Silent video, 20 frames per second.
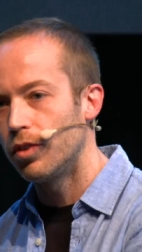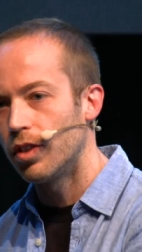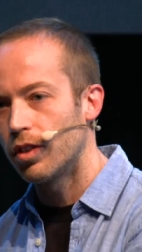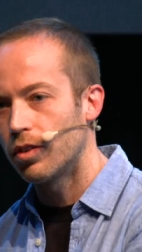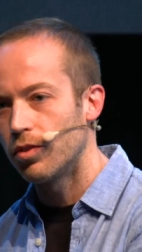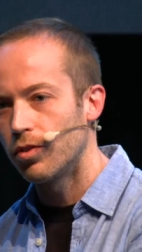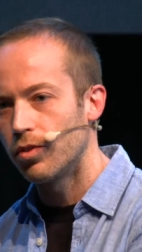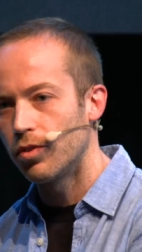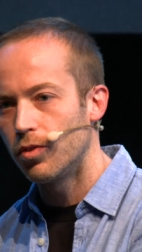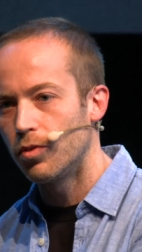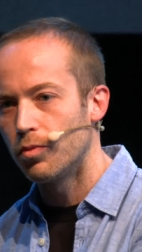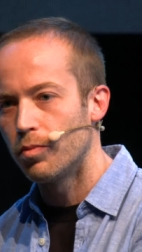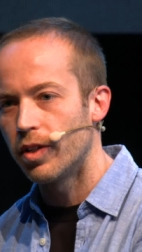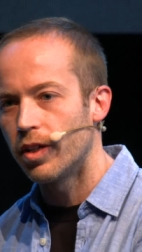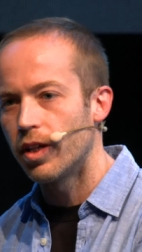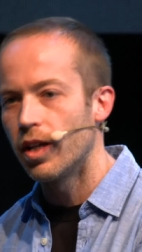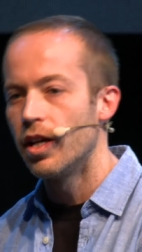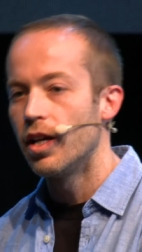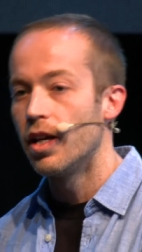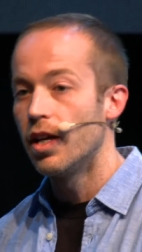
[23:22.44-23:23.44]
the
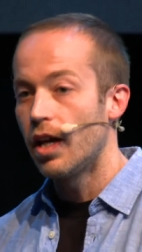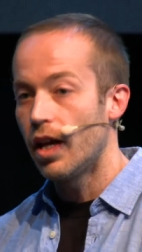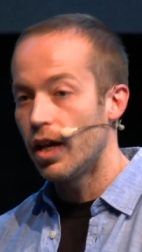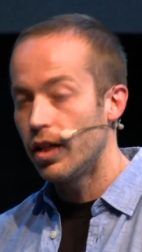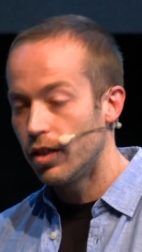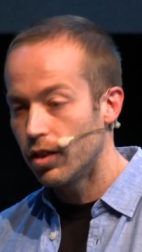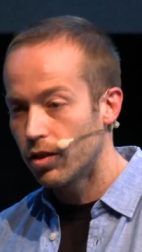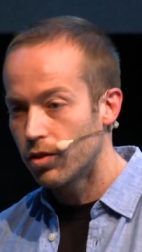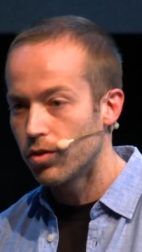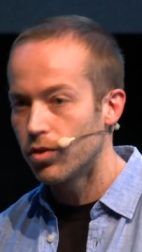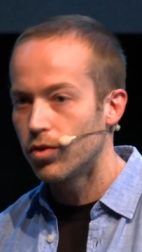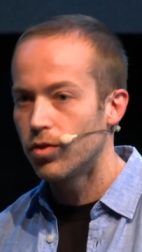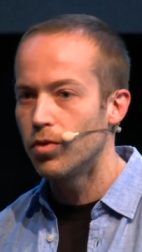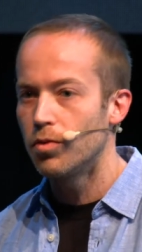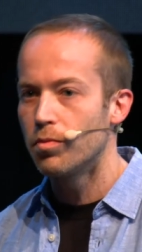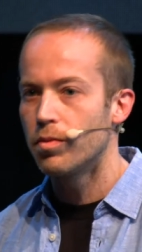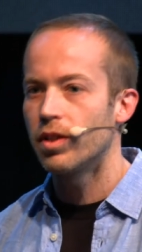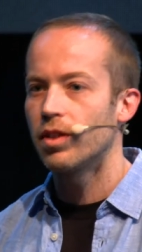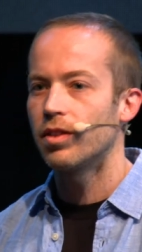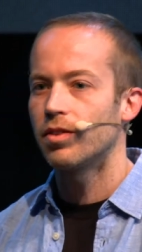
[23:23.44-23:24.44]
consumer, and the
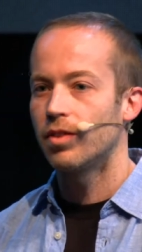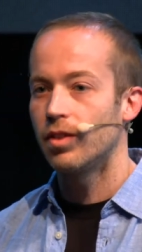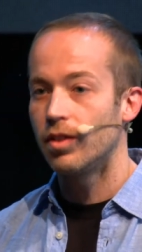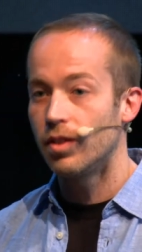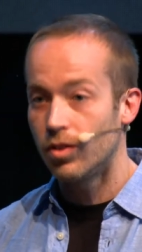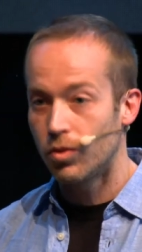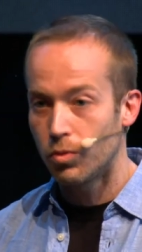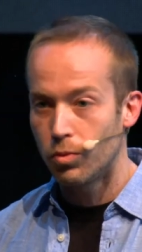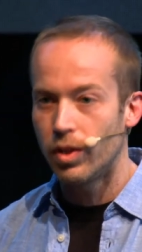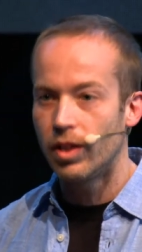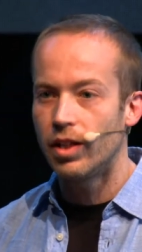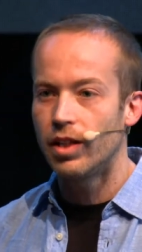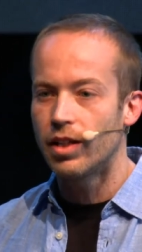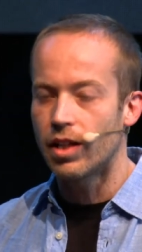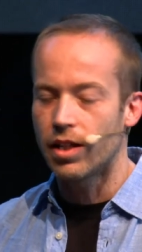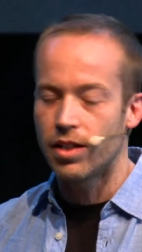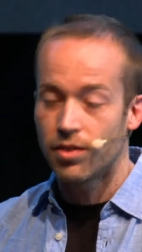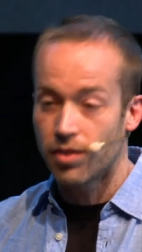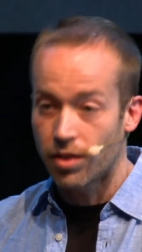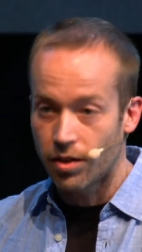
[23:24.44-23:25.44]
consumer
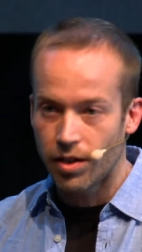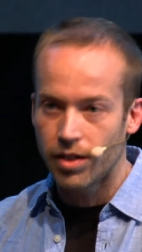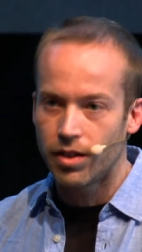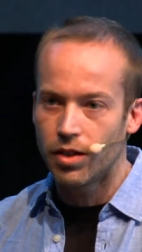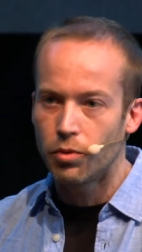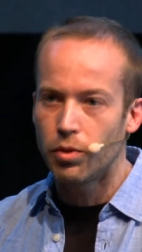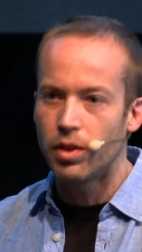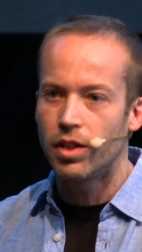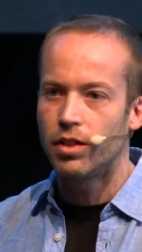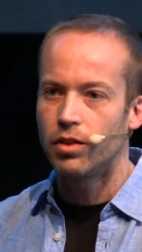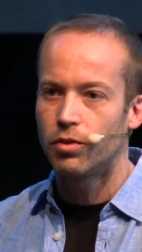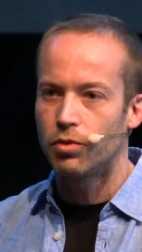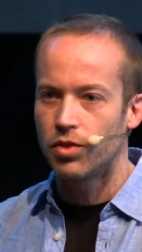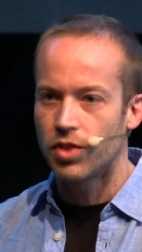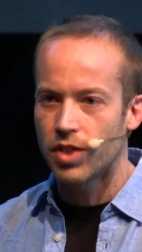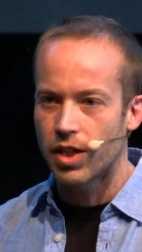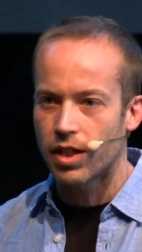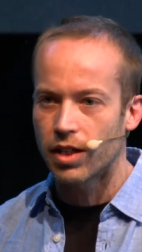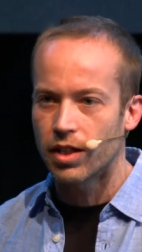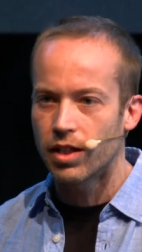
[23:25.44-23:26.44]
is already willing to
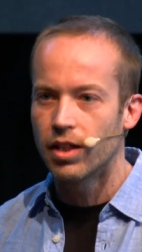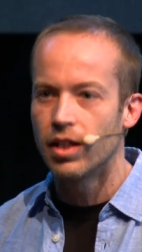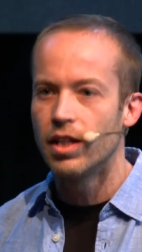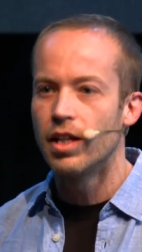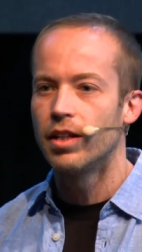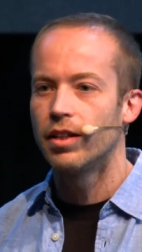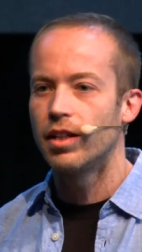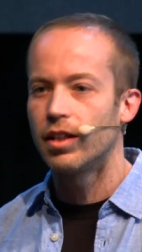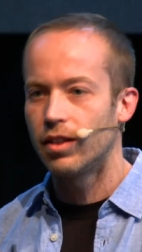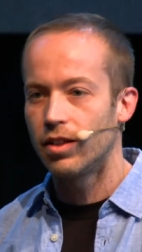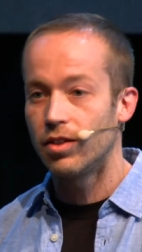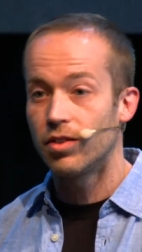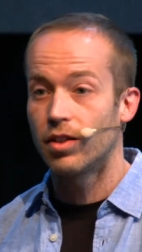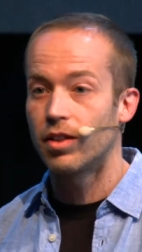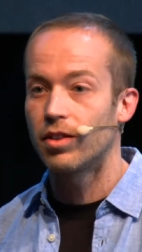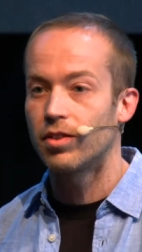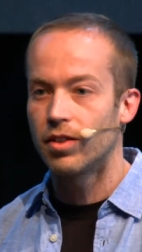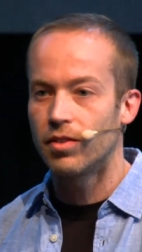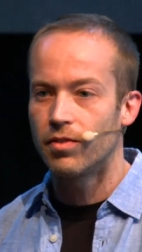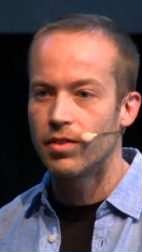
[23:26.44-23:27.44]
check that he's
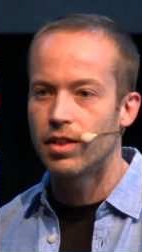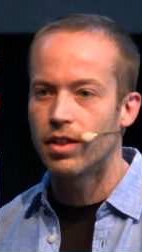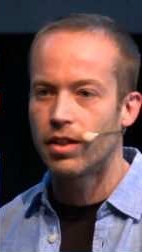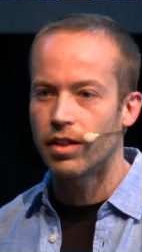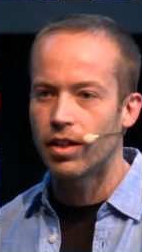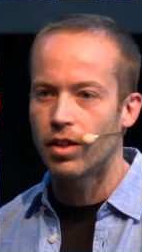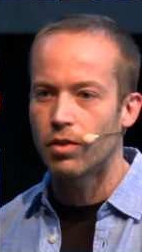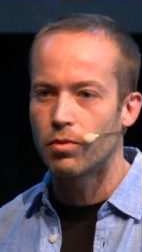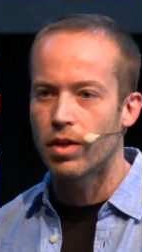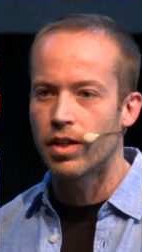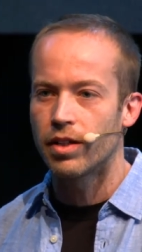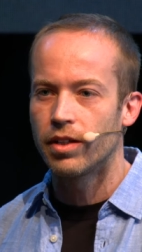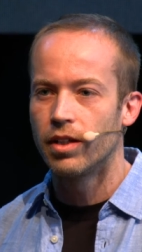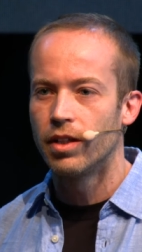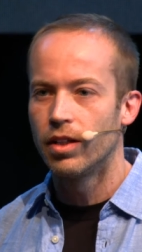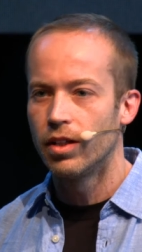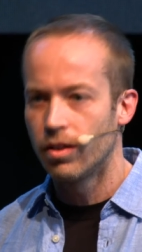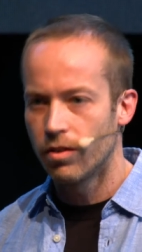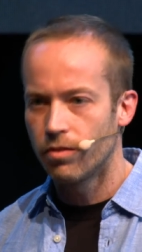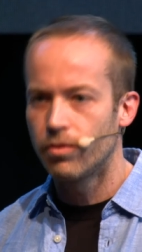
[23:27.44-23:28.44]
receiving the real one.
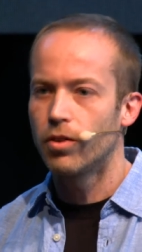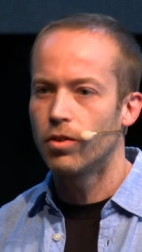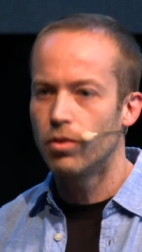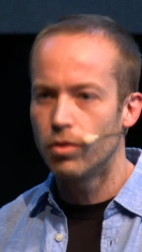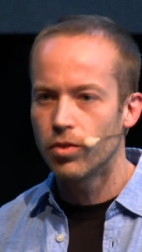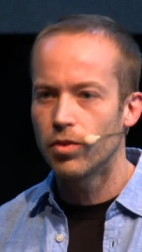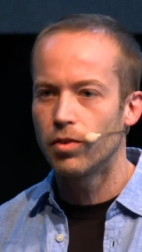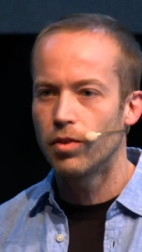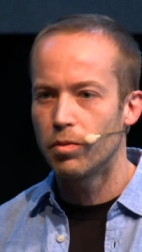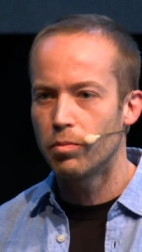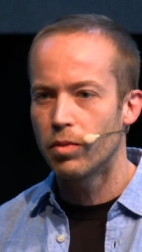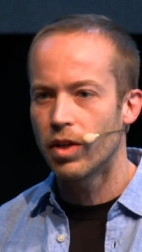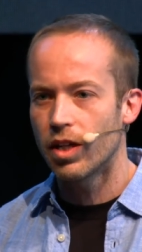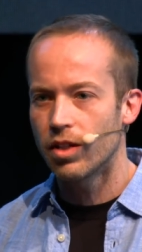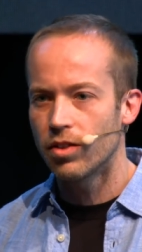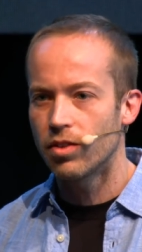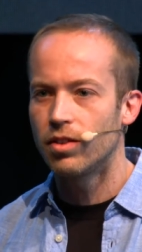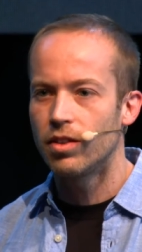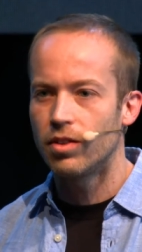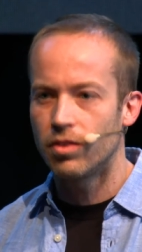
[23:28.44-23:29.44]
For luxury
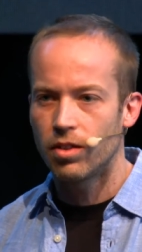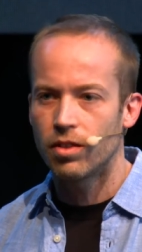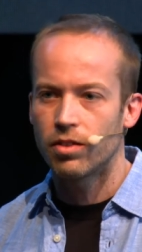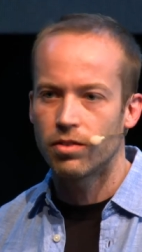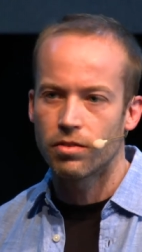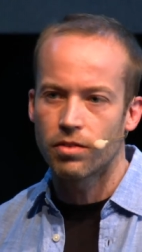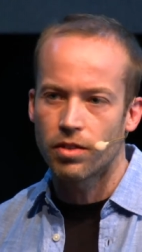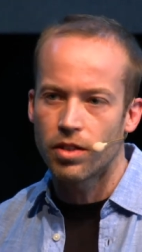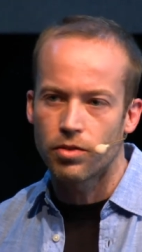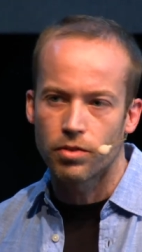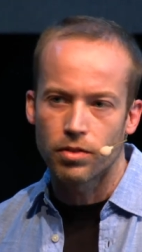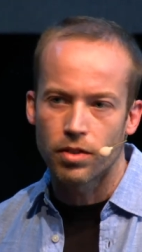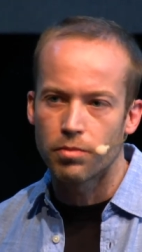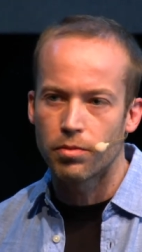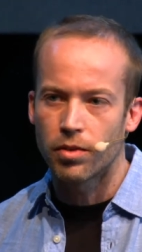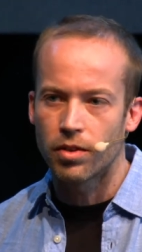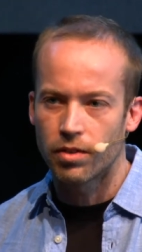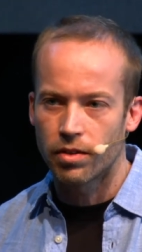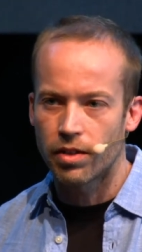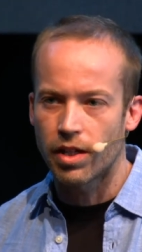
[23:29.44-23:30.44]
brands, this is
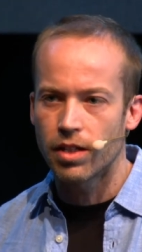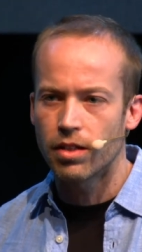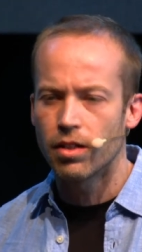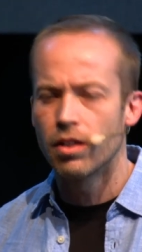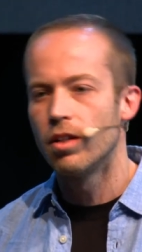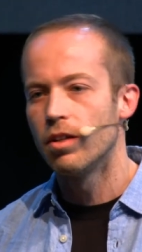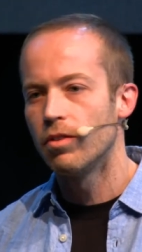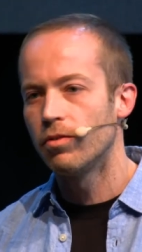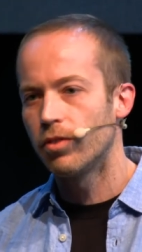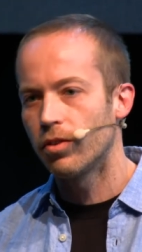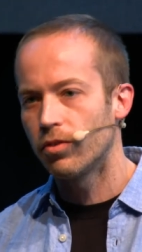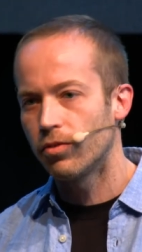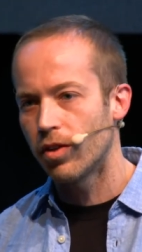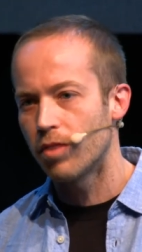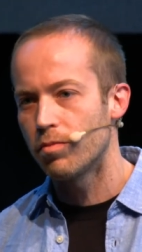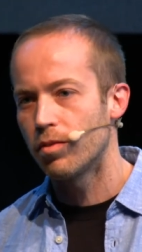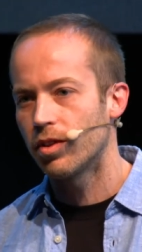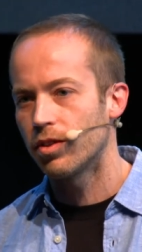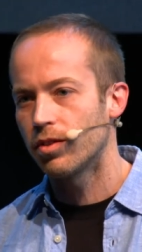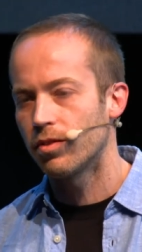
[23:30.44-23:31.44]
reasonable, right? For
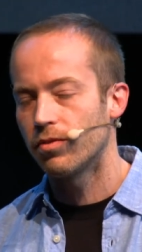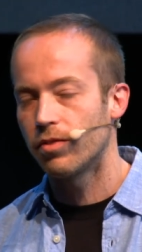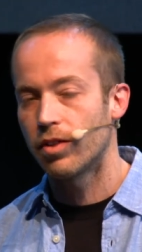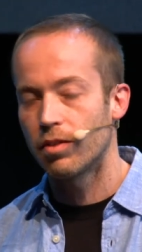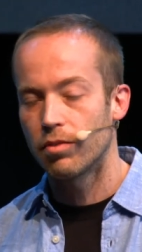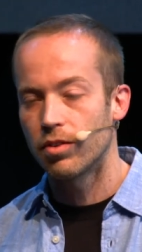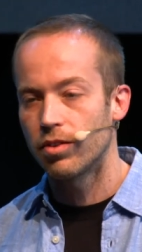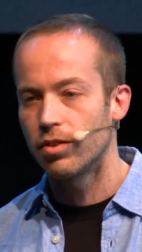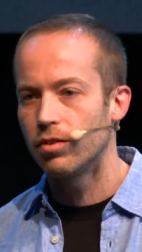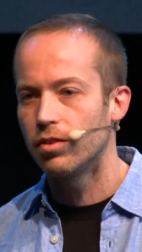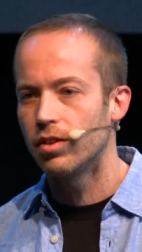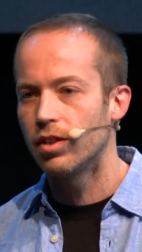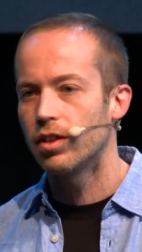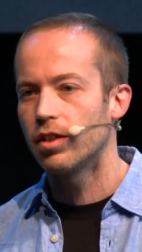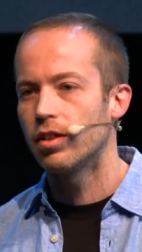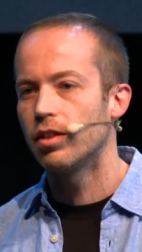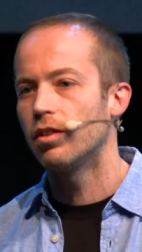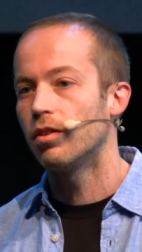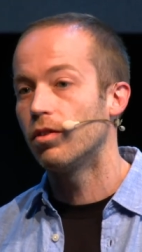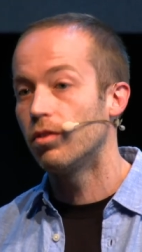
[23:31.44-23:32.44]

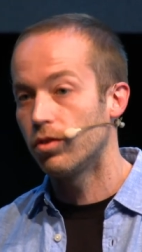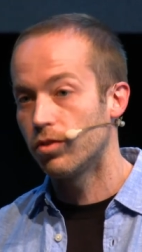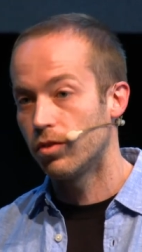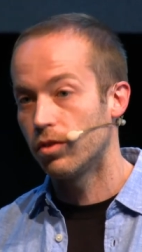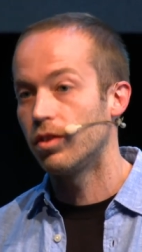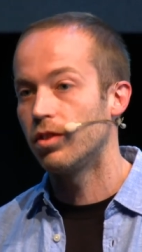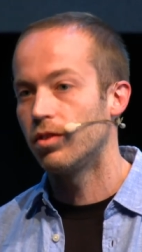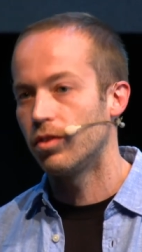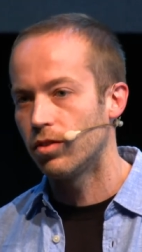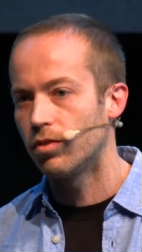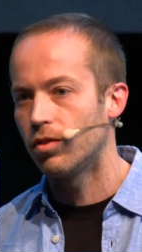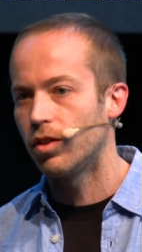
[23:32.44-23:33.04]
pharmaceutical, also this is